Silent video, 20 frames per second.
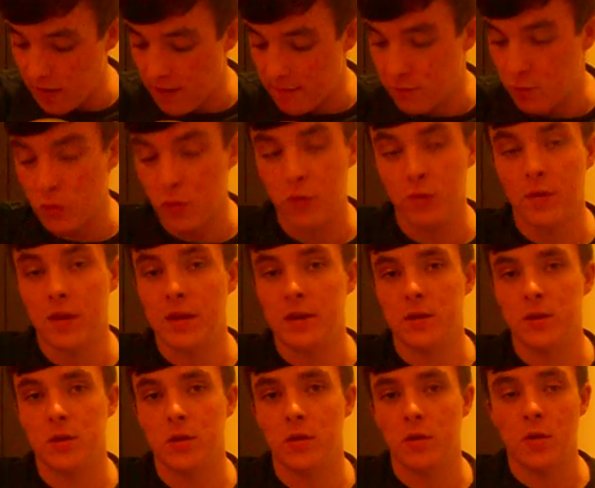5, 4, 3 and
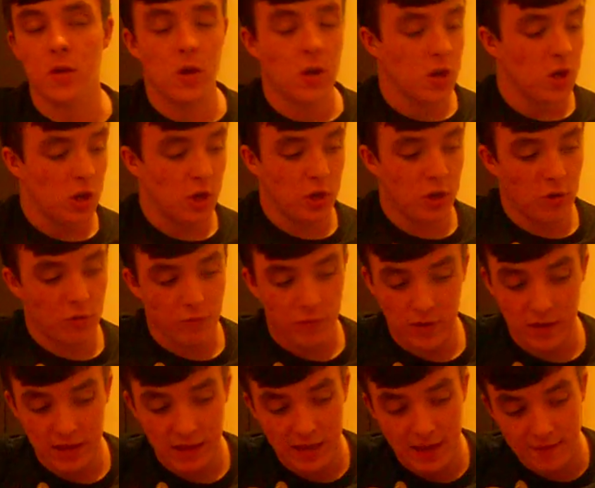2, you don't
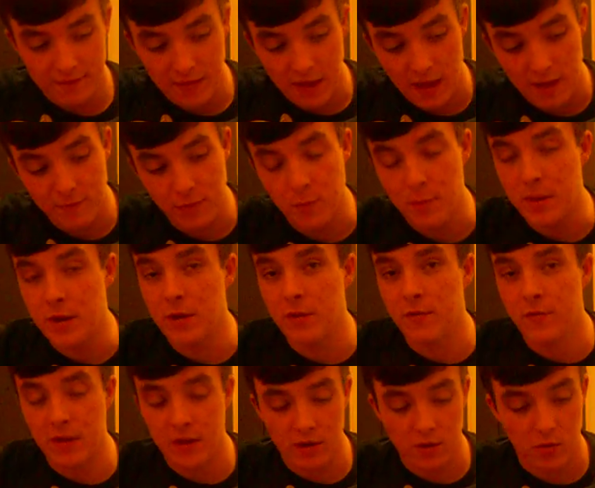really have to have your middle
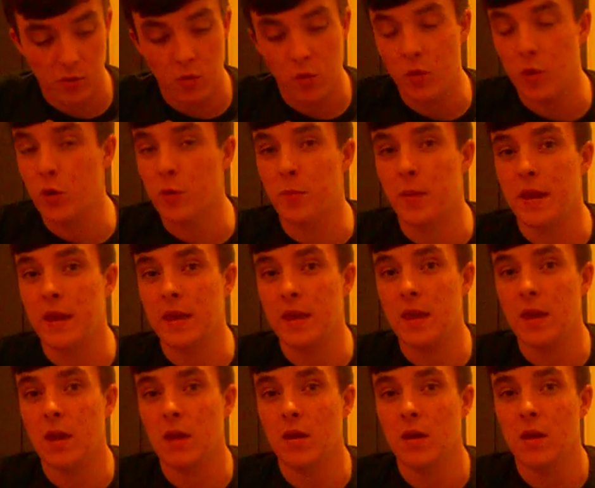finger or your
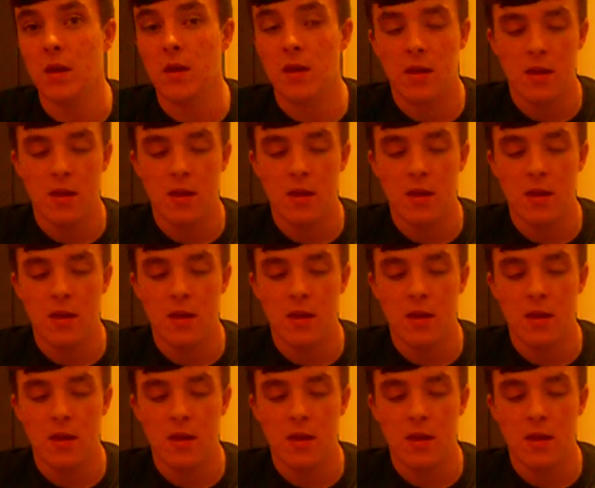pinky on.